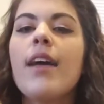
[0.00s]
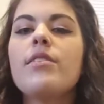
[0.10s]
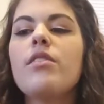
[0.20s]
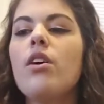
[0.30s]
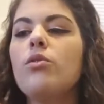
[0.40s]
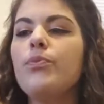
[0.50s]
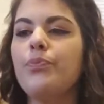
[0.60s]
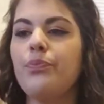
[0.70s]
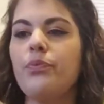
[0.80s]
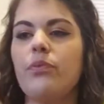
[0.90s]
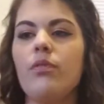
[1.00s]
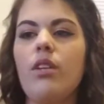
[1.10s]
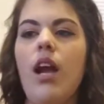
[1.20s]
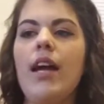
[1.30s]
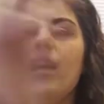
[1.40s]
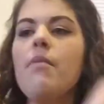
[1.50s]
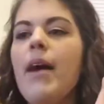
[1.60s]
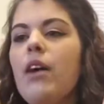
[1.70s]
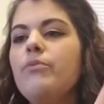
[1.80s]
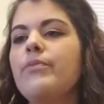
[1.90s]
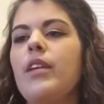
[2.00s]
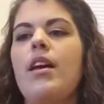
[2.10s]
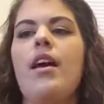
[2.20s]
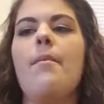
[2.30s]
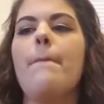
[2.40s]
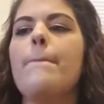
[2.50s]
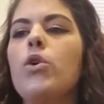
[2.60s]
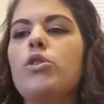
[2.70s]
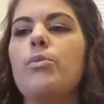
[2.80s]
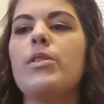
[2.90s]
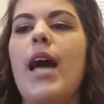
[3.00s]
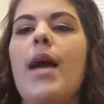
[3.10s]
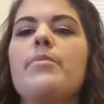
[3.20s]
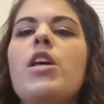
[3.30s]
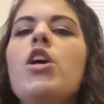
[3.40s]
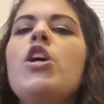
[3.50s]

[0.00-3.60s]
And so I come out multiple times.